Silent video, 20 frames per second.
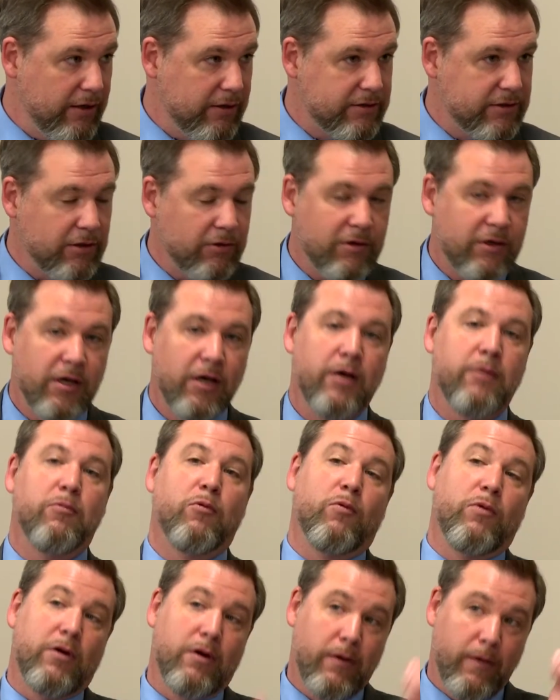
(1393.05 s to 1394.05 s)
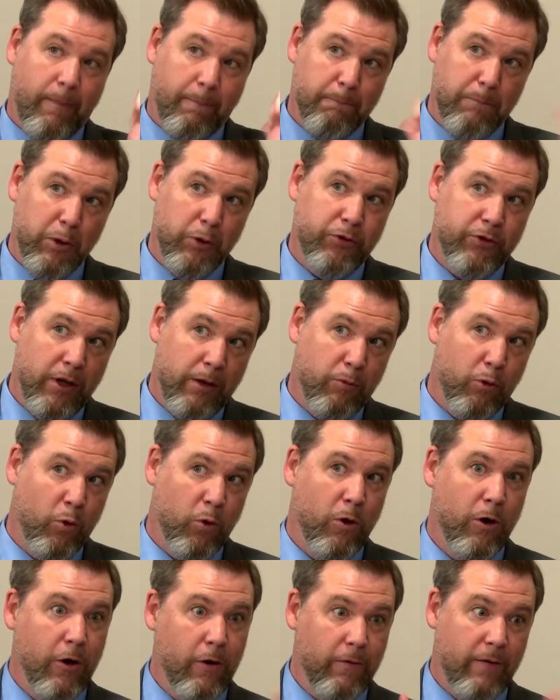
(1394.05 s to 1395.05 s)
So we're booth number
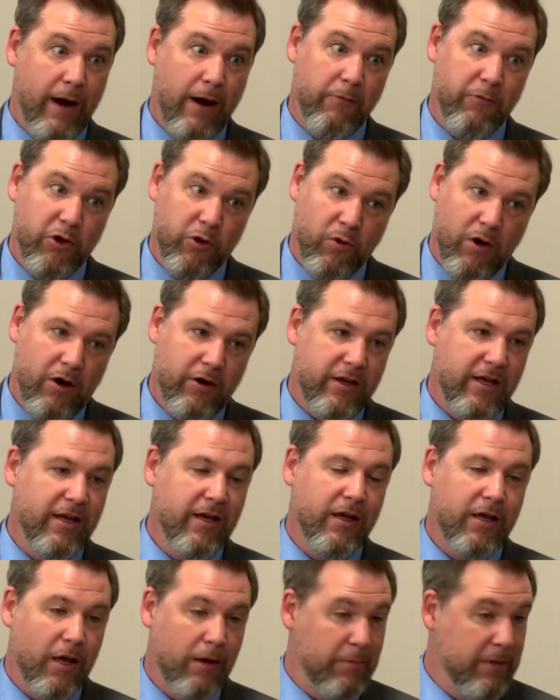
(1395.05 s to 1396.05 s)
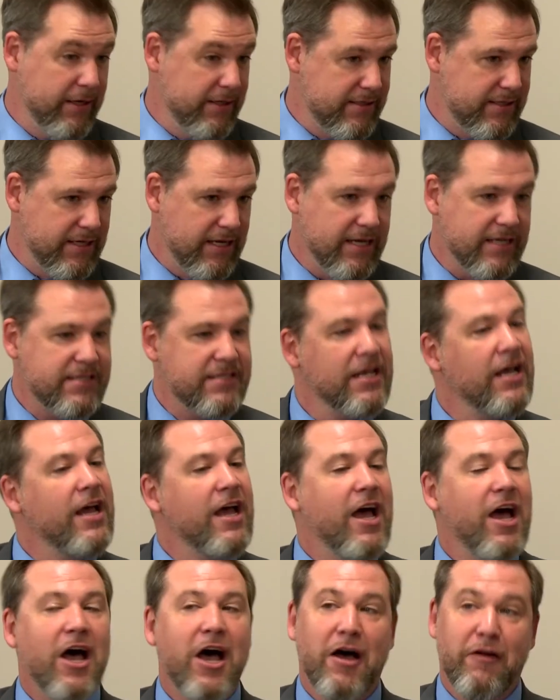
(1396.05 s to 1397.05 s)
1, right when you walk in, come in and see us
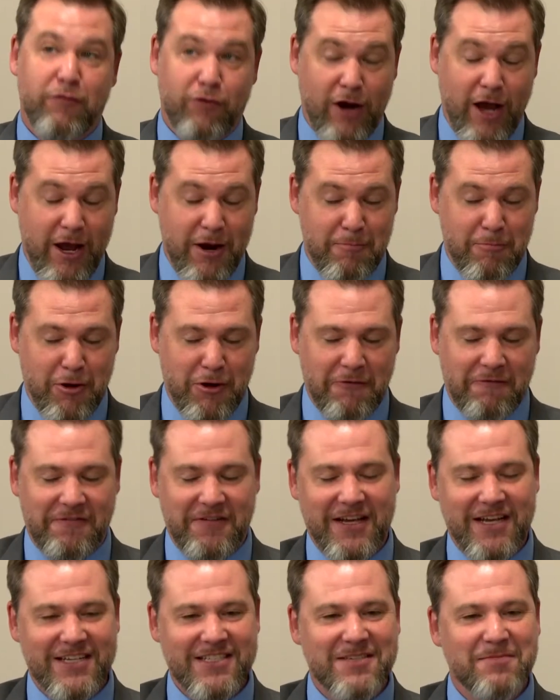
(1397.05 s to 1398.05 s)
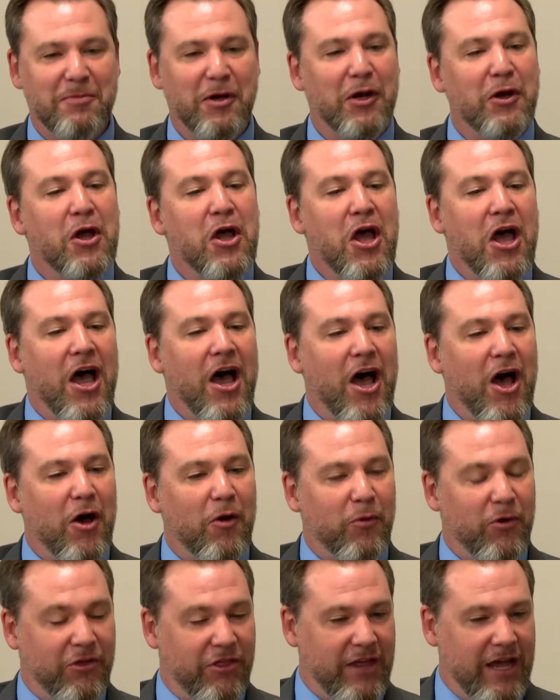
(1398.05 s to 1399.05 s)
if you're out at Merlefest. But
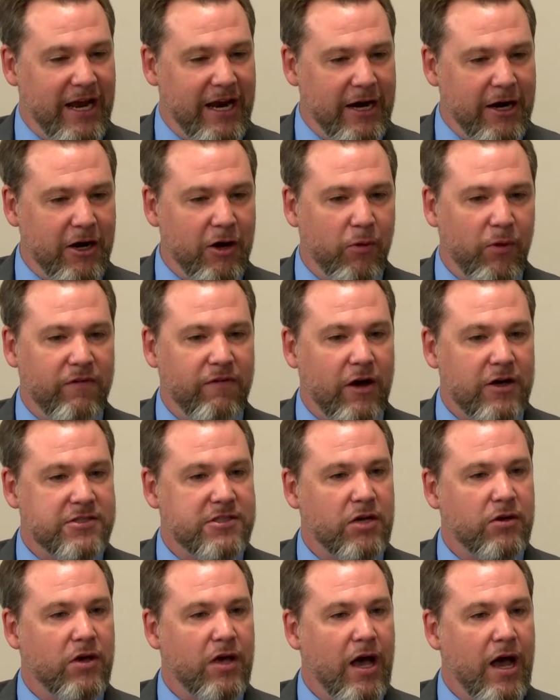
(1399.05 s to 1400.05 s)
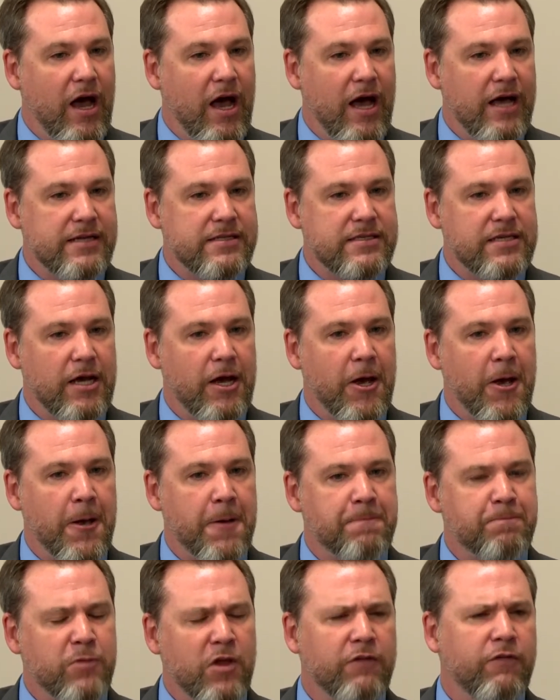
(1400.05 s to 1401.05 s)
we're there. We've also got,
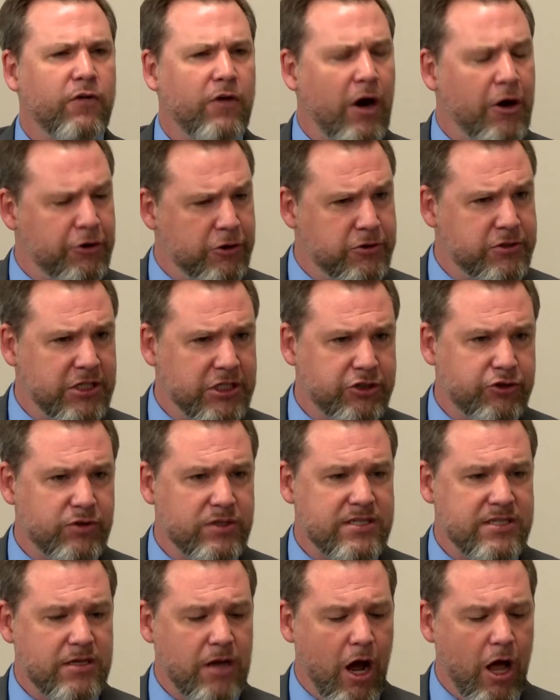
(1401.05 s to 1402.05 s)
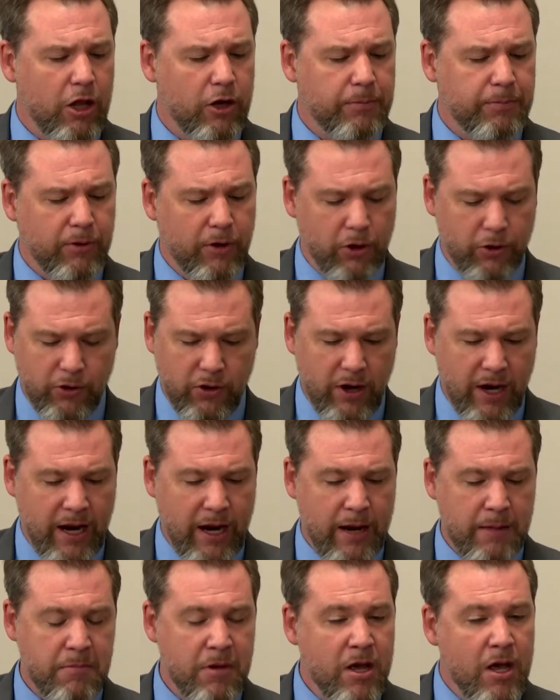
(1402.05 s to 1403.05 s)
for our New Century Scholar
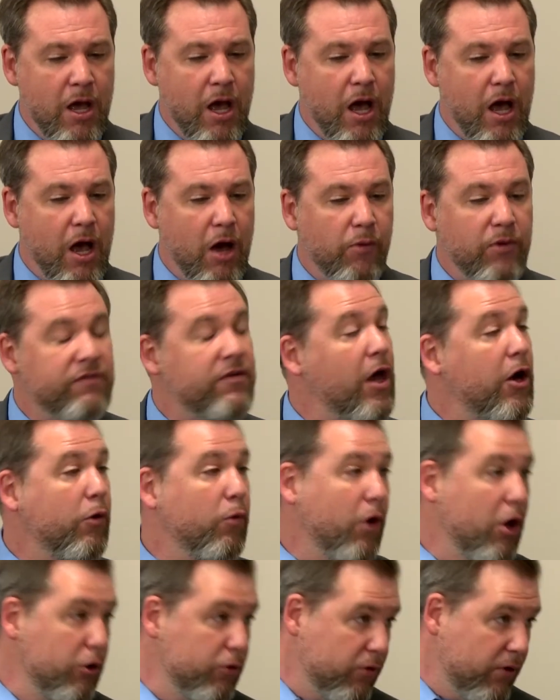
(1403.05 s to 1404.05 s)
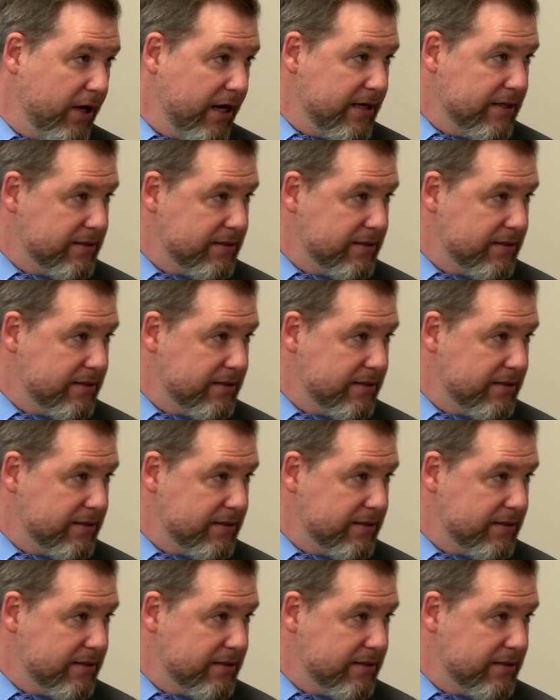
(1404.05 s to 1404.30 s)
program, we've got a road race.